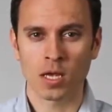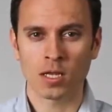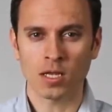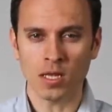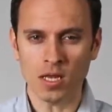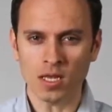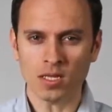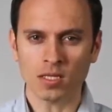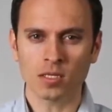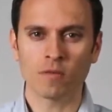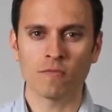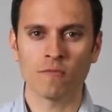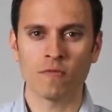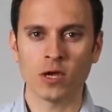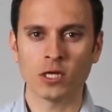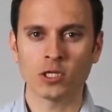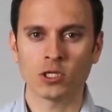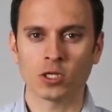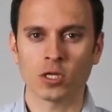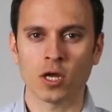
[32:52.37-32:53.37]
This
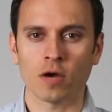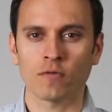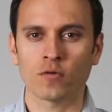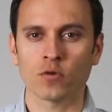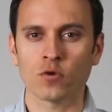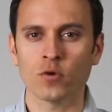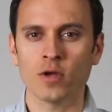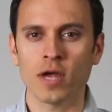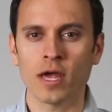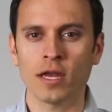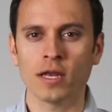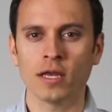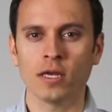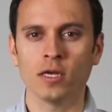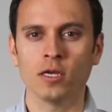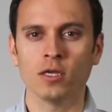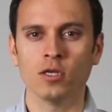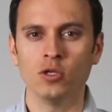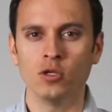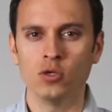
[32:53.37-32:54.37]
conviction of creating
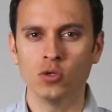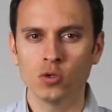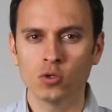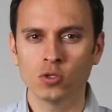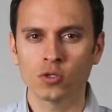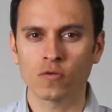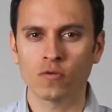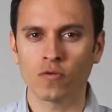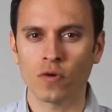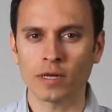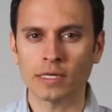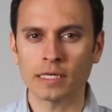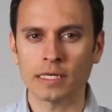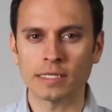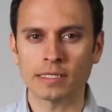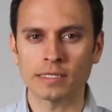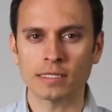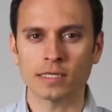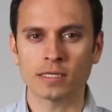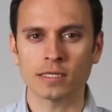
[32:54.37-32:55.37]
user-friendly
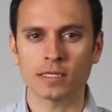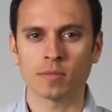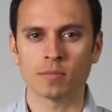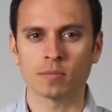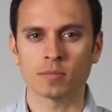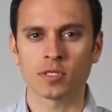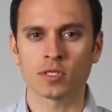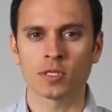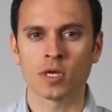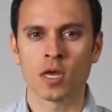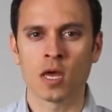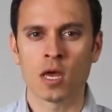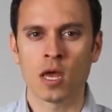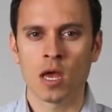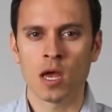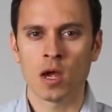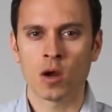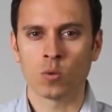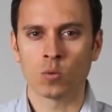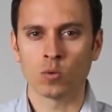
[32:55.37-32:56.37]
systems
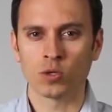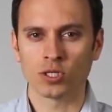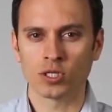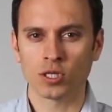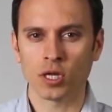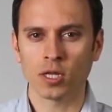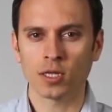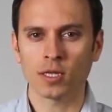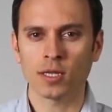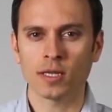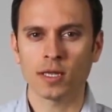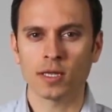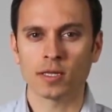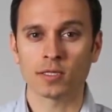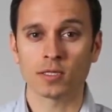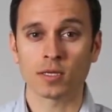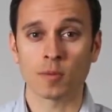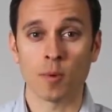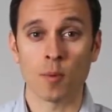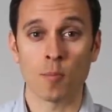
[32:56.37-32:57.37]
resulted in
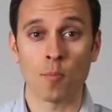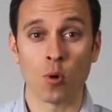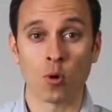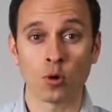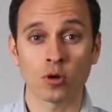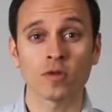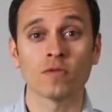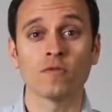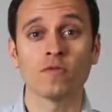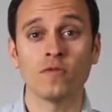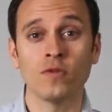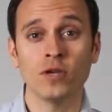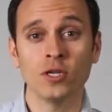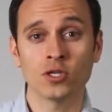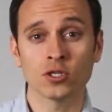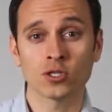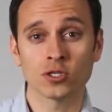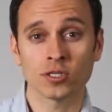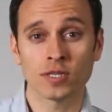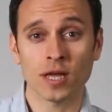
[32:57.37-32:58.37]
some important
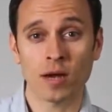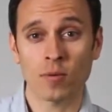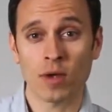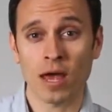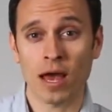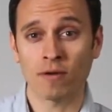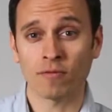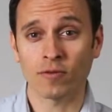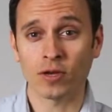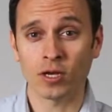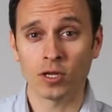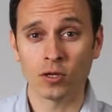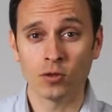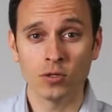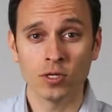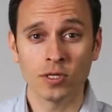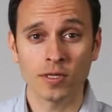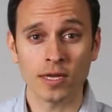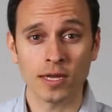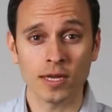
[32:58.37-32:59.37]
features that we have
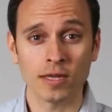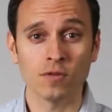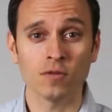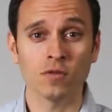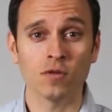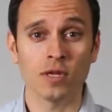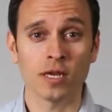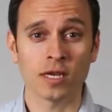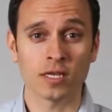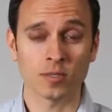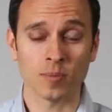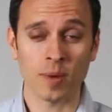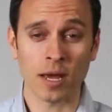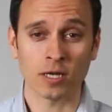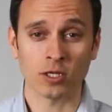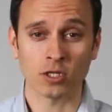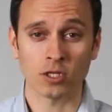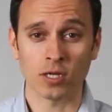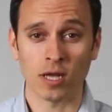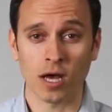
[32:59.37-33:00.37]
included into the
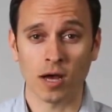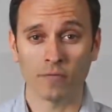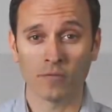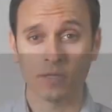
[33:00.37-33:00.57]
expansion of